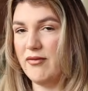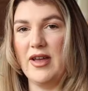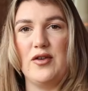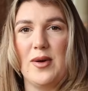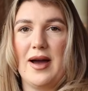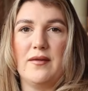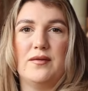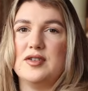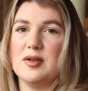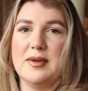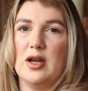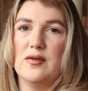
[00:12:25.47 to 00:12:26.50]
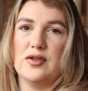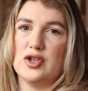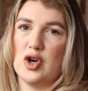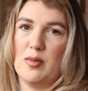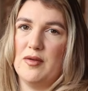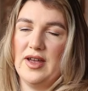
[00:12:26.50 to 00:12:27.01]
if you have something over the
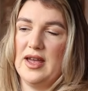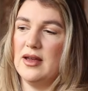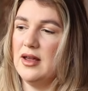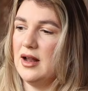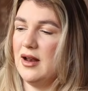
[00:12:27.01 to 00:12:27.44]
top of it,